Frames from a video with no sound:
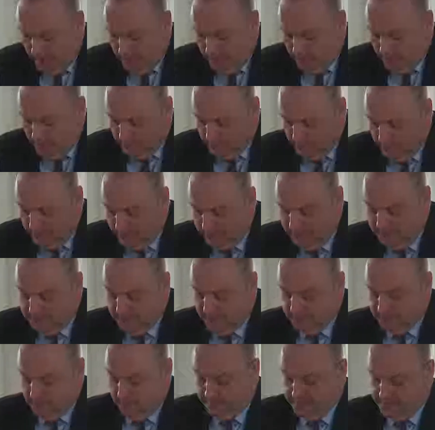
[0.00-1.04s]
with Whitlam
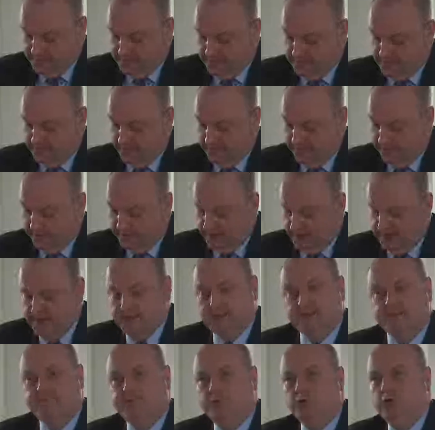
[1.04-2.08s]
as opposition leader,
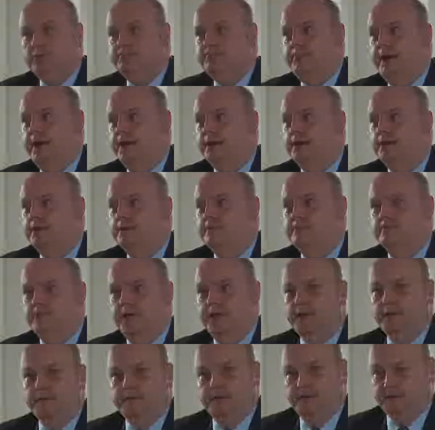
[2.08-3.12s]
it's brought back
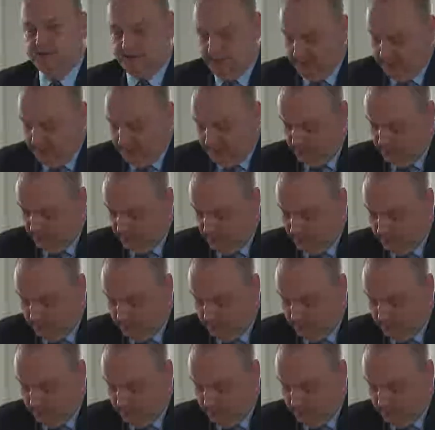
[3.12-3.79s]
manifestly into the